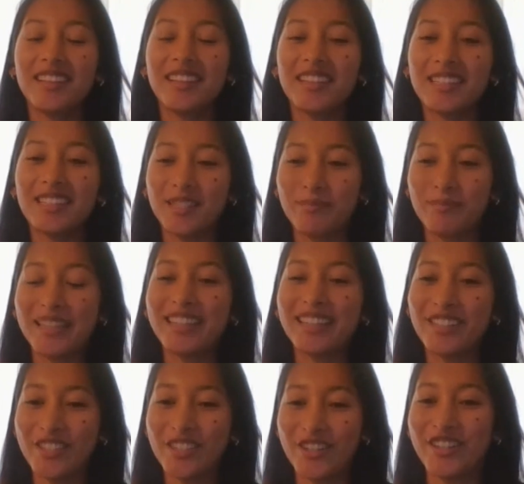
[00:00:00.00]
It's been
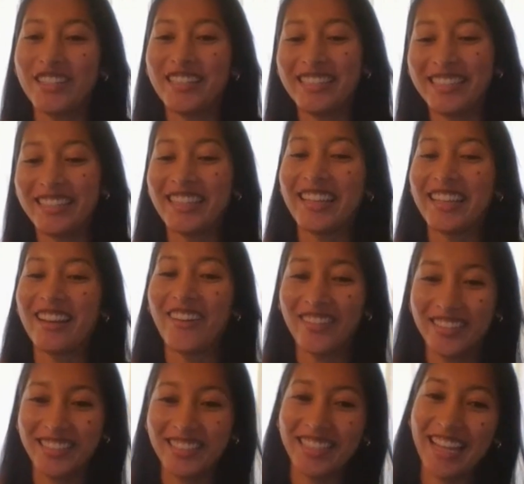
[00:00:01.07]
a journey. It
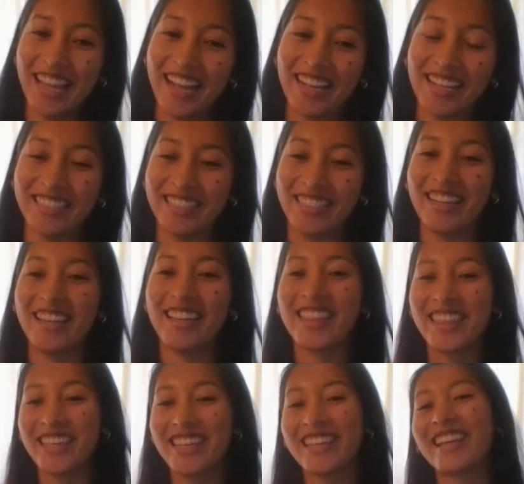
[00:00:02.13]
honestly has. And I
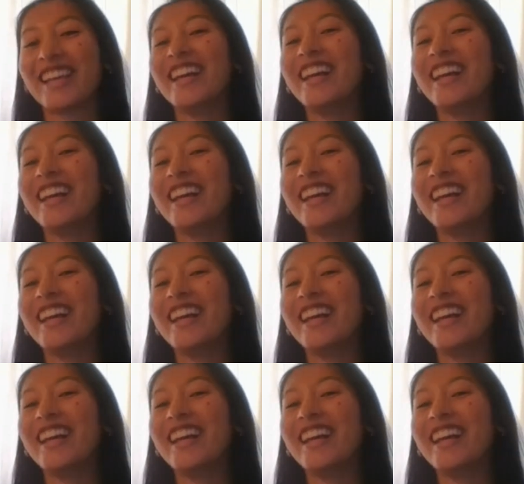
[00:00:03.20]
think